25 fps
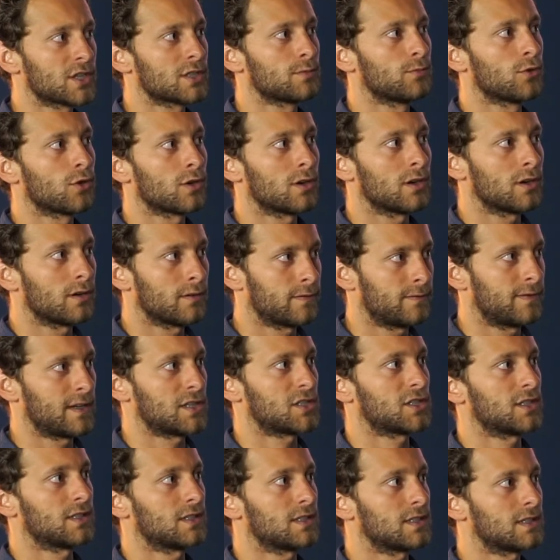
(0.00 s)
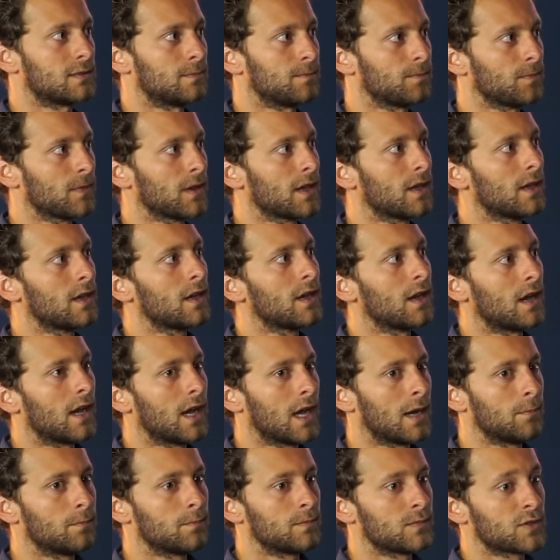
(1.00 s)
more efficient.
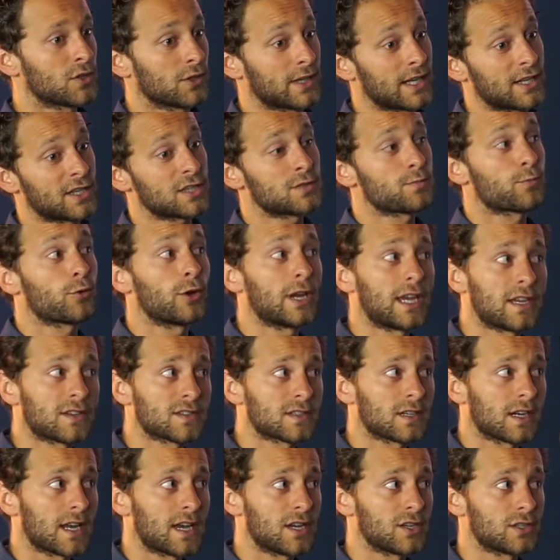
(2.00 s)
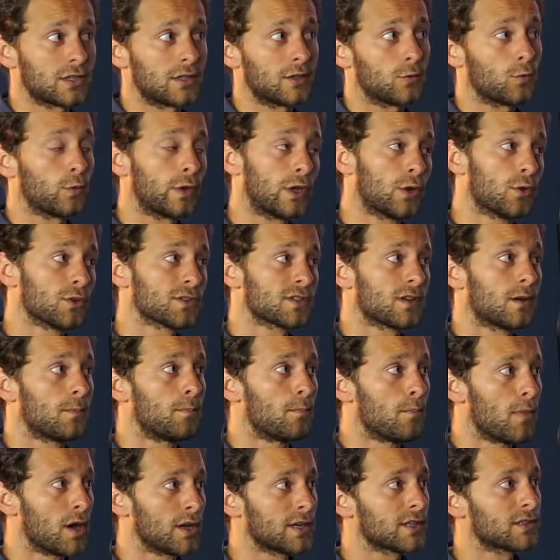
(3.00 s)
So that is pre-installation. We also
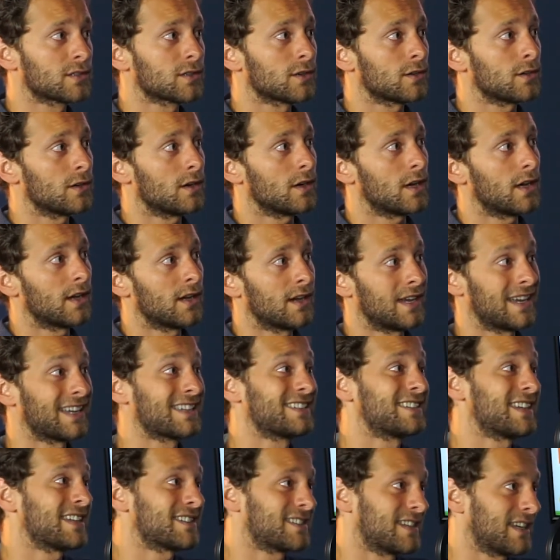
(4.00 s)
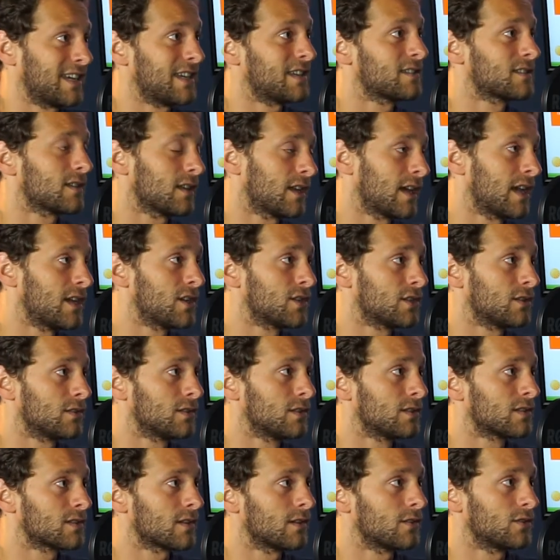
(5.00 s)
monitor existing
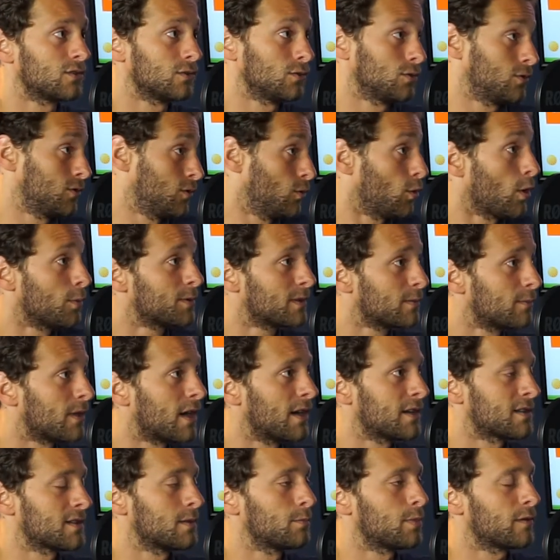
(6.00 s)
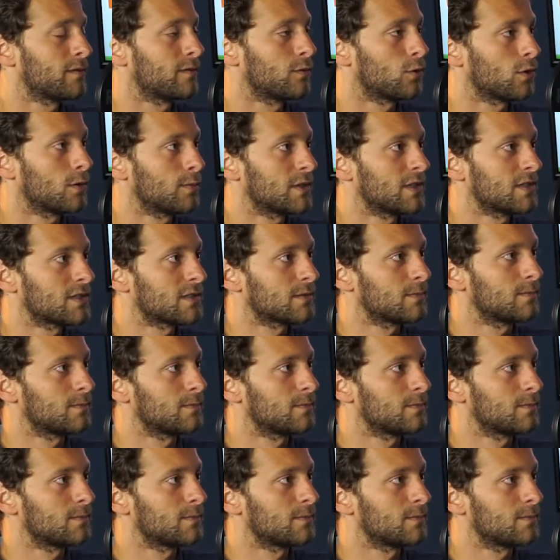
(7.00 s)
installations to optimize the performance.